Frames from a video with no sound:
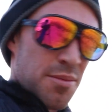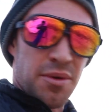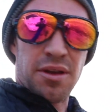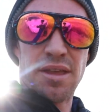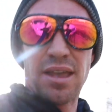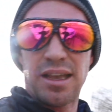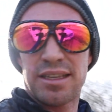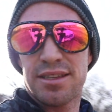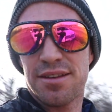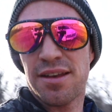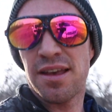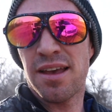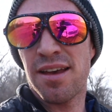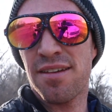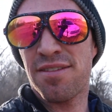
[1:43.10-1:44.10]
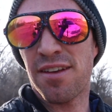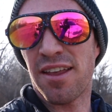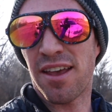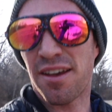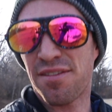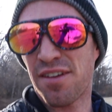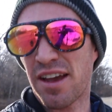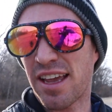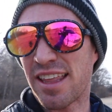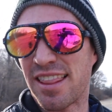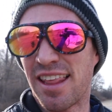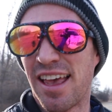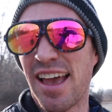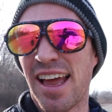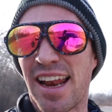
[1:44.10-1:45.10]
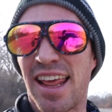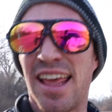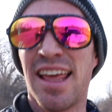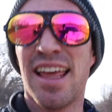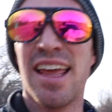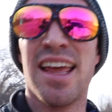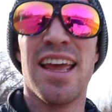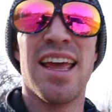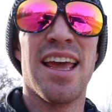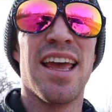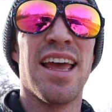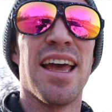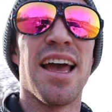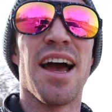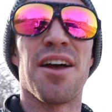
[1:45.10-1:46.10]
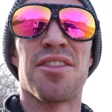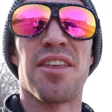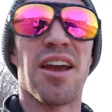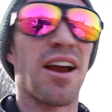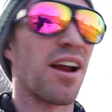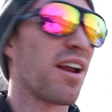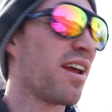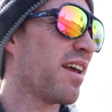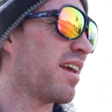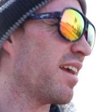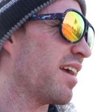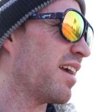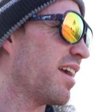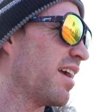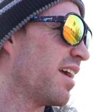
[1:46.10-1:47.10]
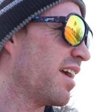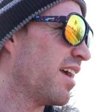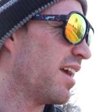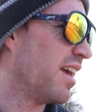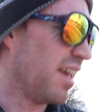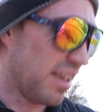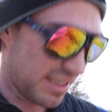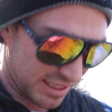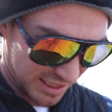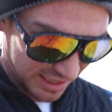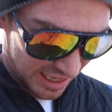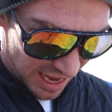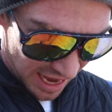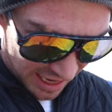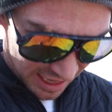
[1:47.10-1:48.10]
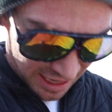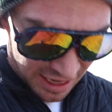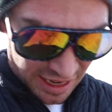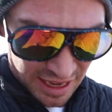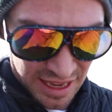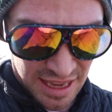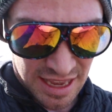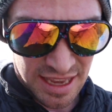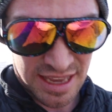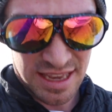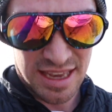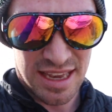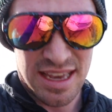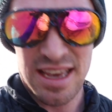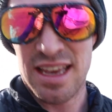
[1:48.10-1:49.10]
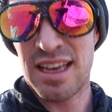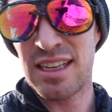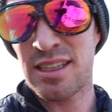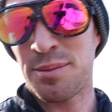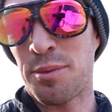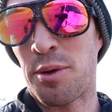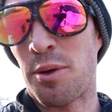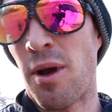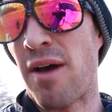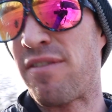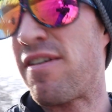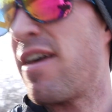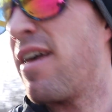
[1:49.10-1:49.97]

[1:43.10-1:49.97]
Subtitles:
legs felt like fucking lead out there. This is gonna be rough.